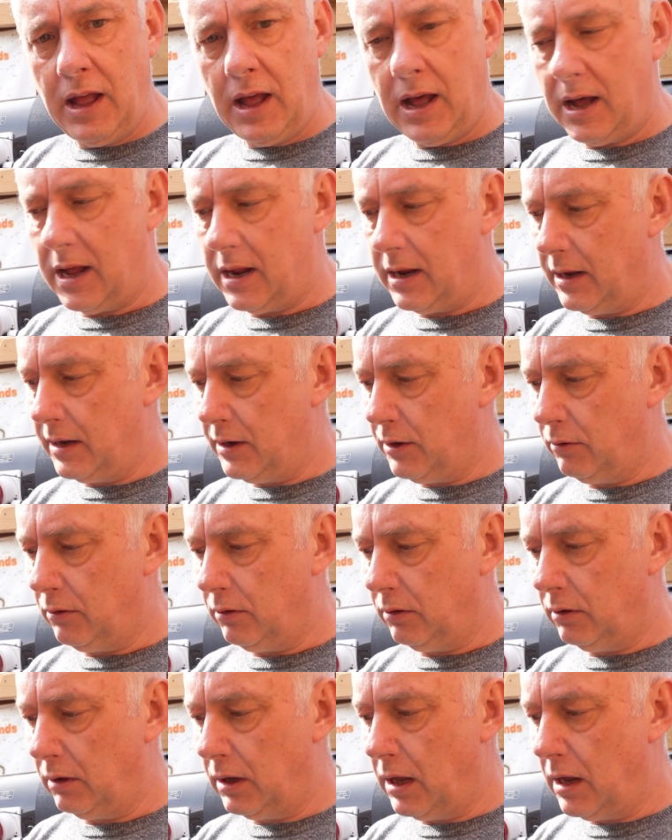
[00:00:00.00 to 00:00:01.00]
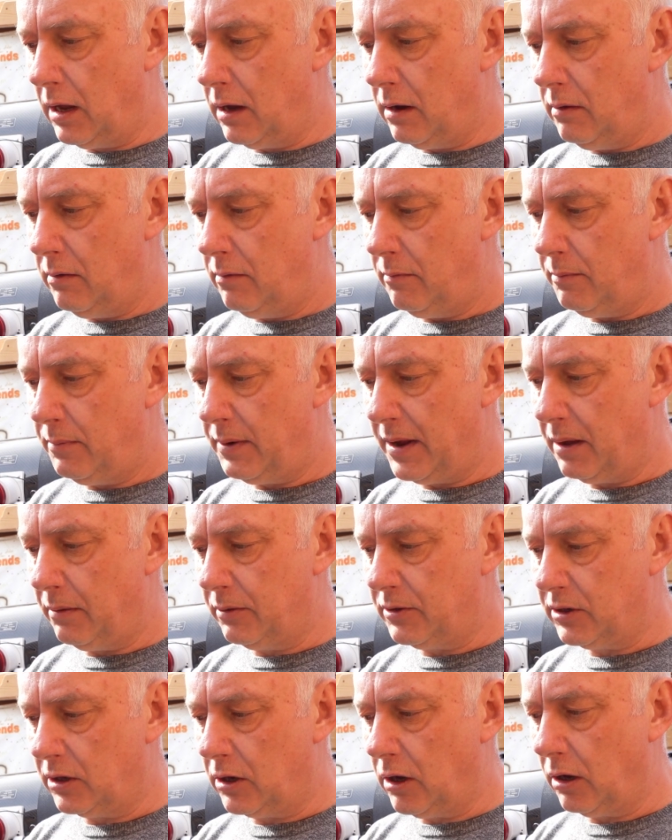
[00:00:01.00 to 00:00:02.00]
and you'll be able
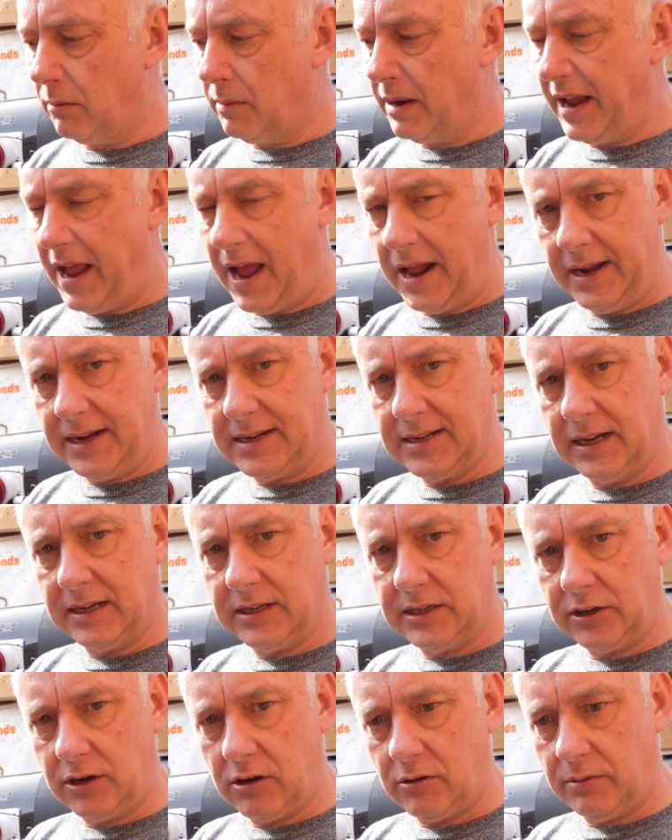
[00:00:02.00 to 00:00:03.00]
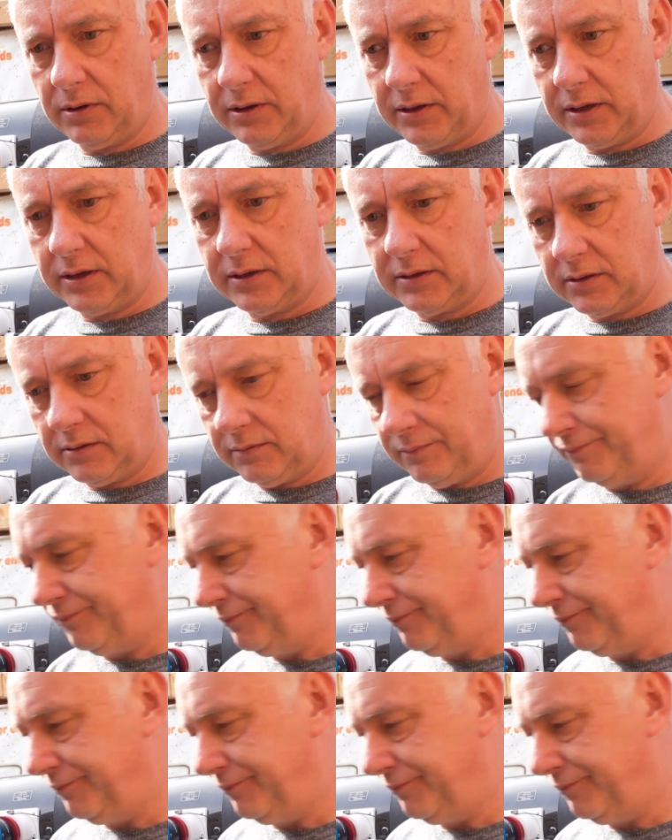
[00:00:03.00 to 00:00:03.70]
to collimate any telescope with this.